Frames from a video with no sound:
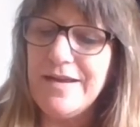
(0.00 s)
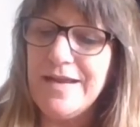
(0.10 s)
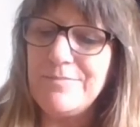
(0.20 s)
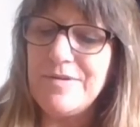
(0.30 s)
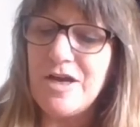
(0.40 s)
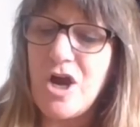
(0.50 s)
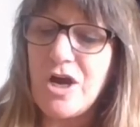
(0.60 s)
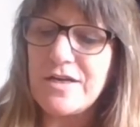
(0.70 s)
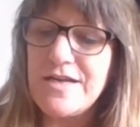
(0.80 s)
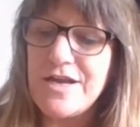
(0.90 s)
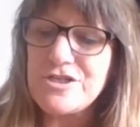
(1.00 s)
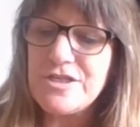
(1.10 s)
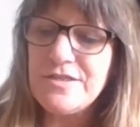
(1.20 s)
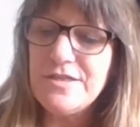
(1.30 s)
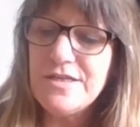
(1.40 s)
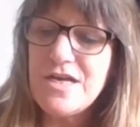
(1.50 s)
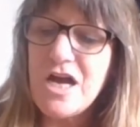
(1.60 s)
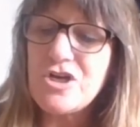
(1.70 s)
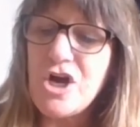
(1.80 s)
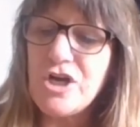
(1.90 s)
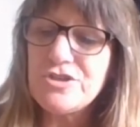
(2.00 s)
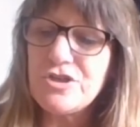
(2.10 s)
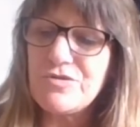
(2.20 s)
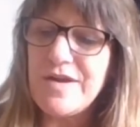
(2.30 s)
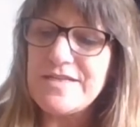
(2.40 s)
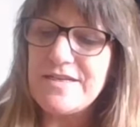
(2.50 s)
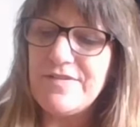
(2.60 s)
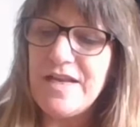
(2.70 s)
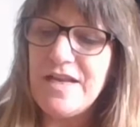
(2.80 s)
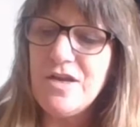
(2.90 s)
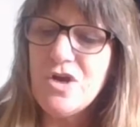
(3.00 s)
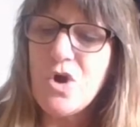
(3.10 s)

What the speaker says: it be a heart connection, a call to creativity,